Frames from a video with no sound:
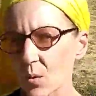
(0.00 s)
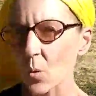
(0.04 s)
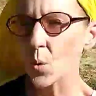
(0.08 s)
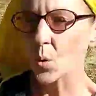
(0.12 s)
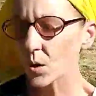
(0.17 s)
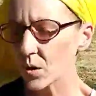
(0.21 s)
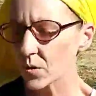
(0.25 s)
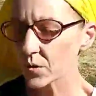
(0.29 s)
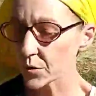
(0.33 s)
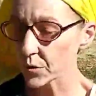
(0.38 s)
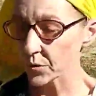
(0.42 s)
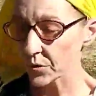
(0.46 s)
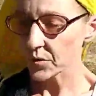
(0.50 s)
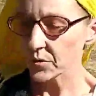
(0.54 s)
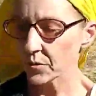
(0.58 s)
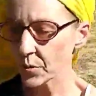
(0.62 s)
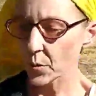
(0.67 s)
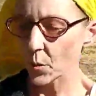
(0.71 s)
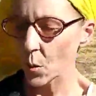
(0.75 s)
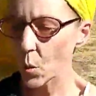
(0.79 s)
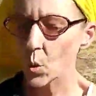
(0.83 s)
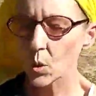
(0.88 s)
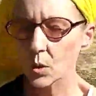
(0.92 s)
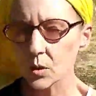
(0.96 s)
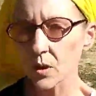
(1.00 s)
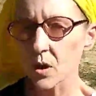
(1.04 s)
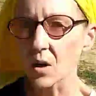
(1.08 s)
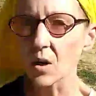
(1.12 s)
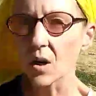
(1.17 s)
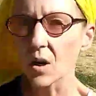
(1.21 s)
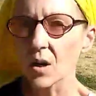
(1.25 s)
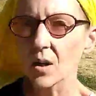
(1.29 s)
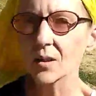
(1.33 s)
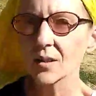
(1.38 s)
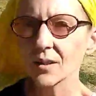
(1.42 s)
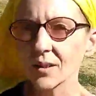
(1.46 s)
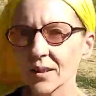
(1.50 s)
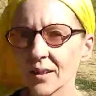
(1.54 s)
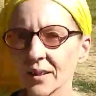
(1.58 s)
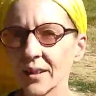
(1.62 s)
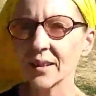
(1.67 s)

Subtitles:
horse or dog,